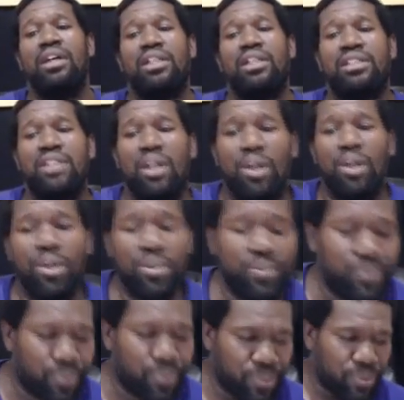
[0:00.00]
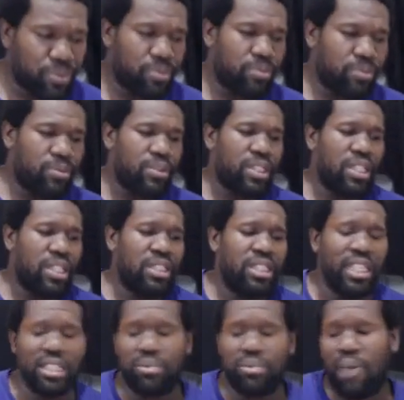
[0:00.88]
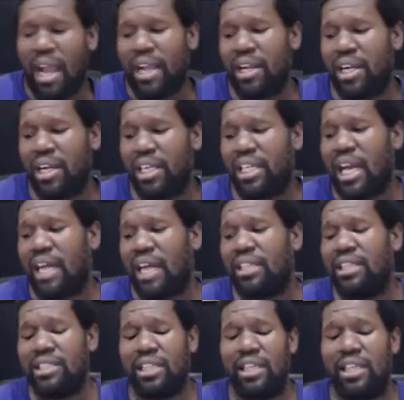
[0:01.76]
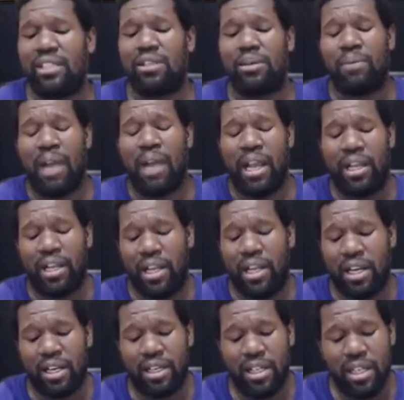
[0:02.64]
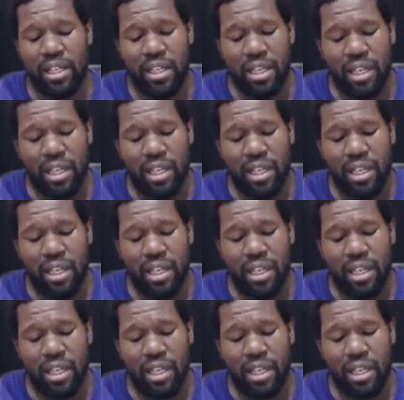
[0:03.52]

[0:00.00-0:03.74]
So this right here, y'all, this history right here,